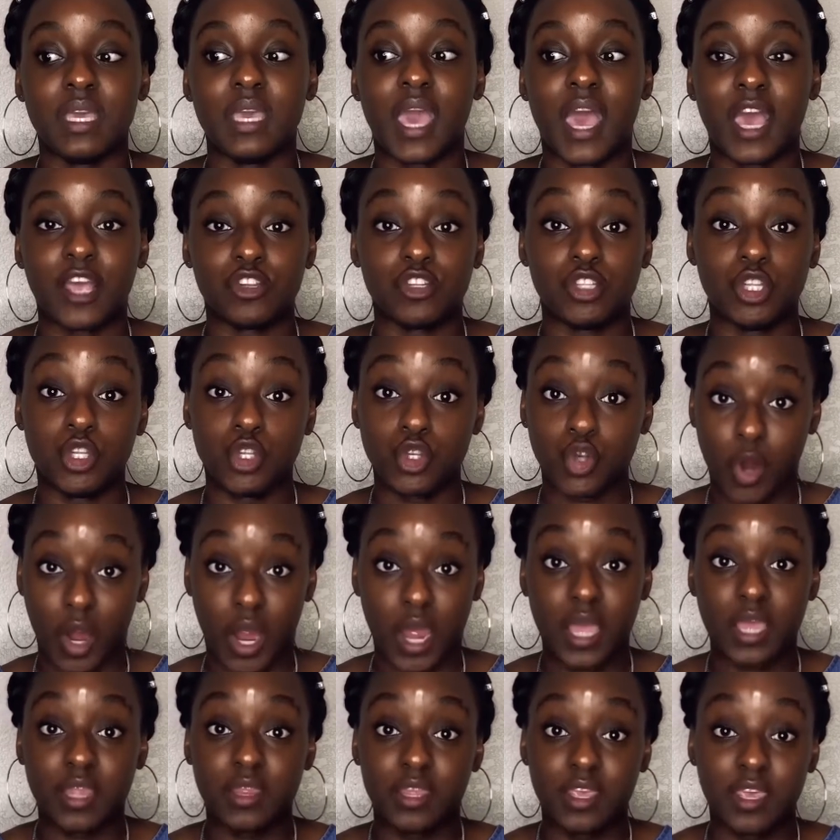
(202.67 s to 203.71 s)
actually
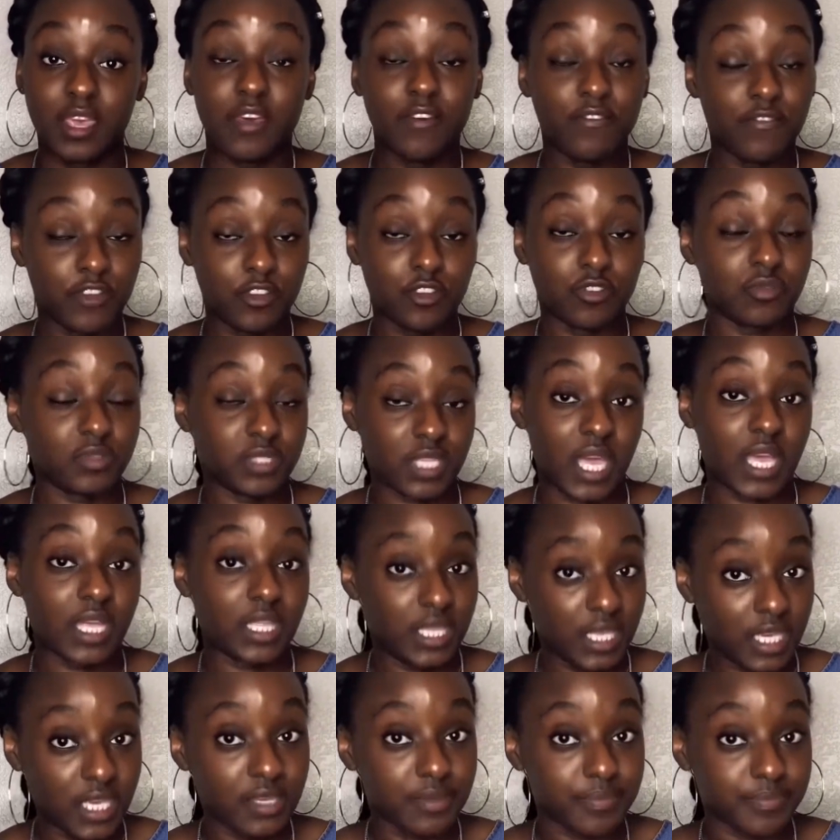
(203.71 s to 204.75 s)
trying the official
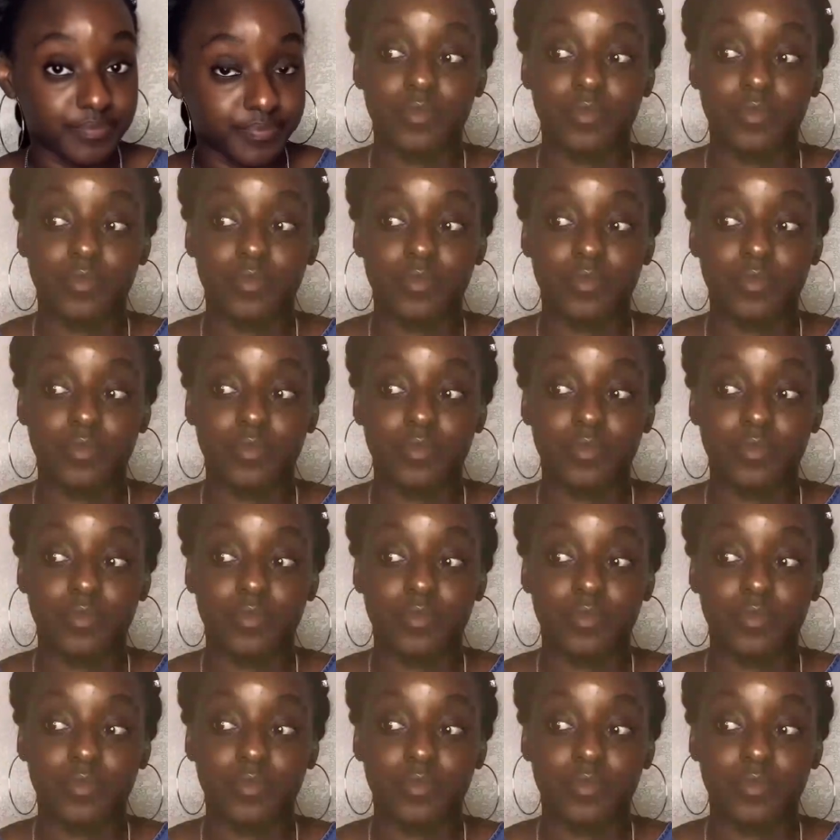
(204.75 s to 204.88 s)
technique.